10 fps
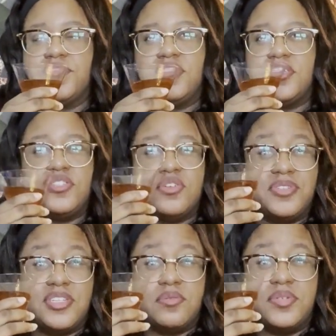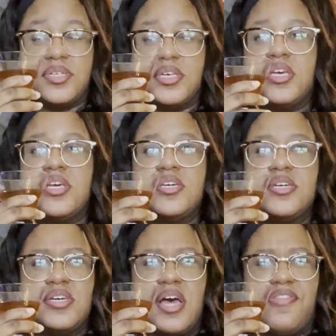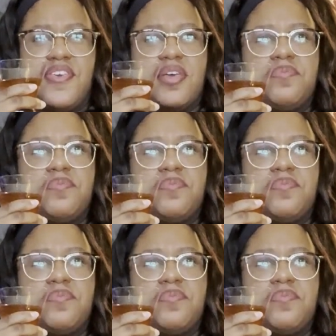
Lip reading: It tastes almost like whiskey. I think I